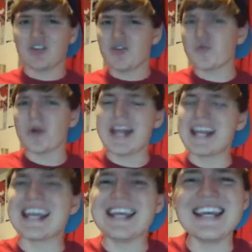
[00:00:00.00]
you're
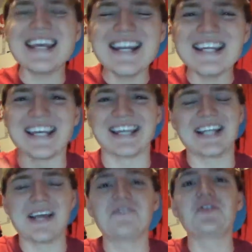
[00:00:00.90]
an idiot
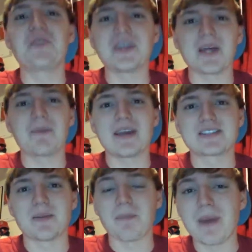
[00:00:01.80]
if you think that
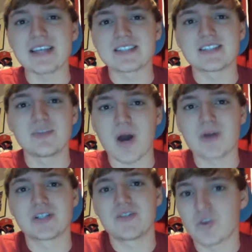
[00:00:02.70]
makes the best wide
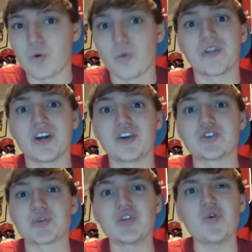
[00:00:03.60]
receiver core in the
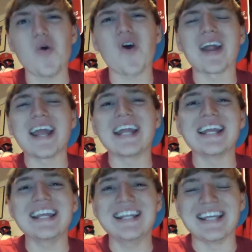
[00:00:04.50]
country. You are an
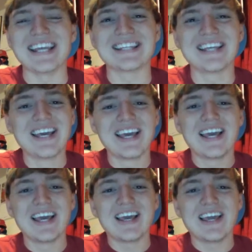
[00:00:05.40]
idiot
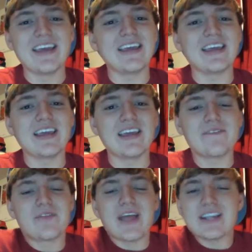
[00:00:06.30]

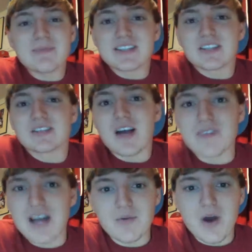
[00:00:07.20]
if that makes a top
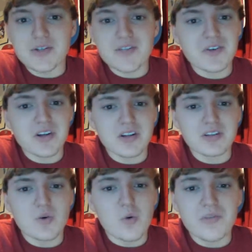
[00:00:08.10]
five wide receiver
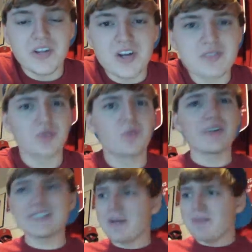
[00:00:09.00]
core in the country,
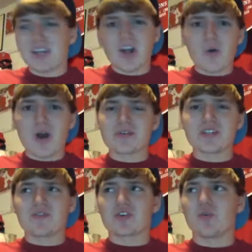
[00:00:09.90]
what does that make our wide
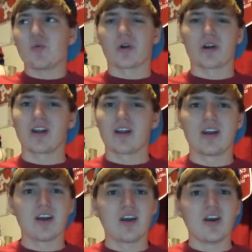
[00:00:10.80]
receiver core?
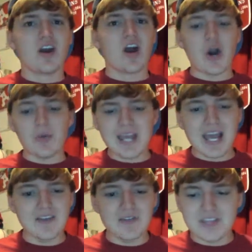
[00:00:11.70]
We
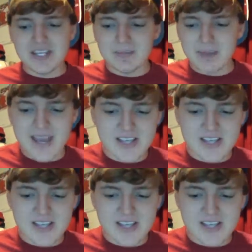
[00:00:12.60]
have the